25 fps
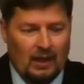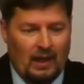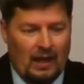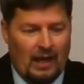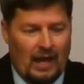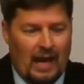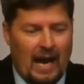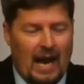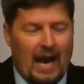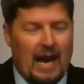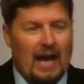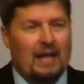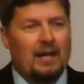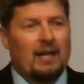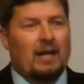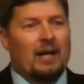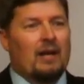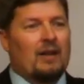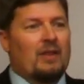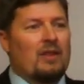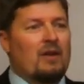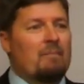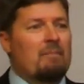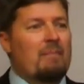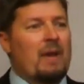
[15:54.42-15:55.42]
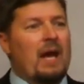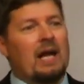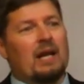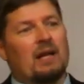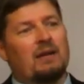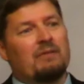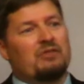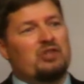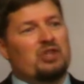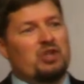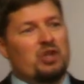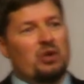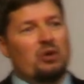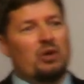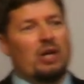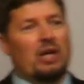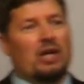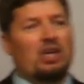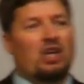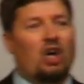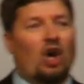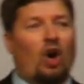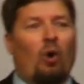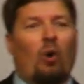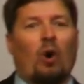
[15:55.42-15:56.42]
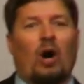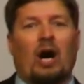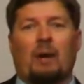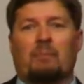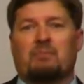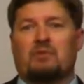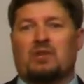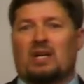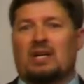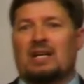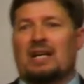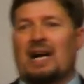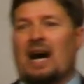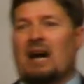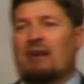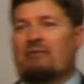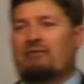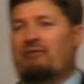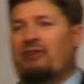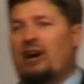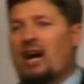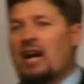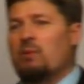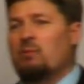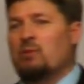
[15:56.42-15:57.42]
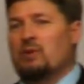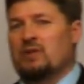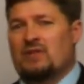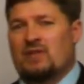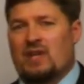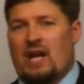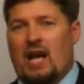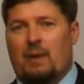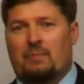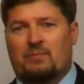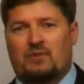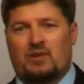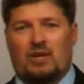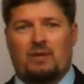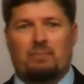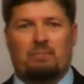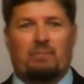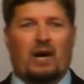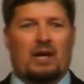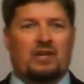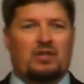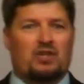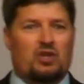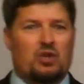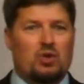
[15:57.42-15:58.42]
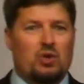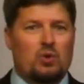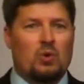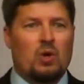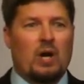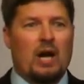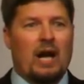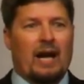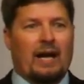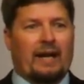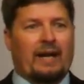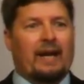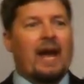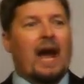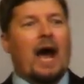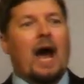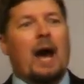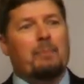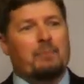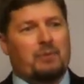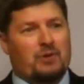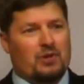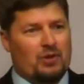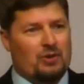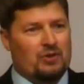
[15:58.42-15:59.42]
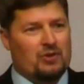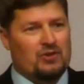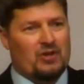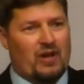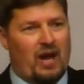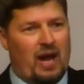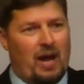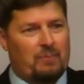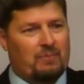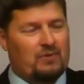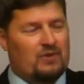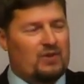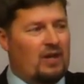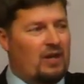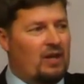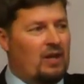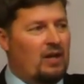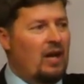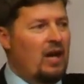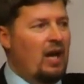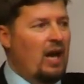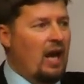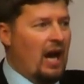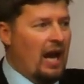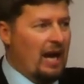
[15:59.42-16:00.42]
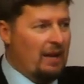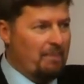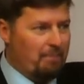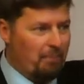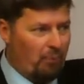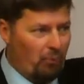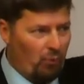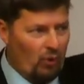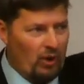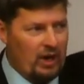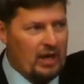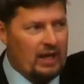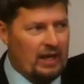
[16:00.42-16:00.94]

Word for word: And the men of Judah go up to not fight with Samson, but to capture Samson and bring